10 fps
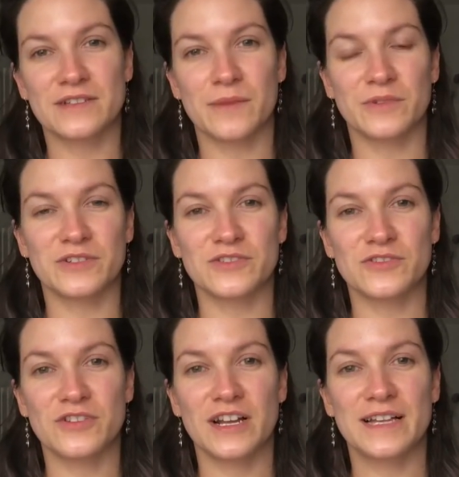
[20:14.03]
I'm going to
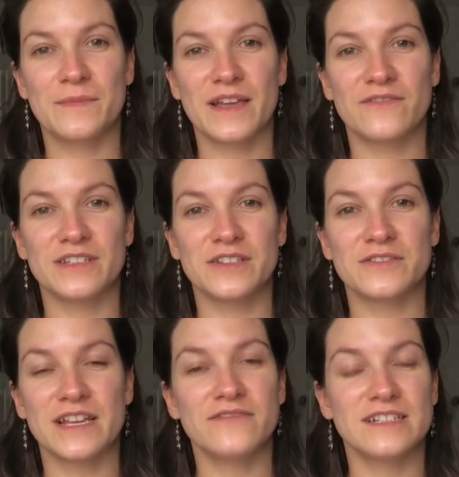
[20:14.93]
try and make videos
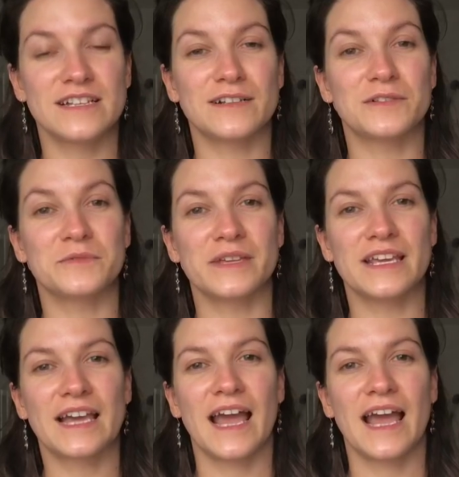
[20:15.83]
every single week,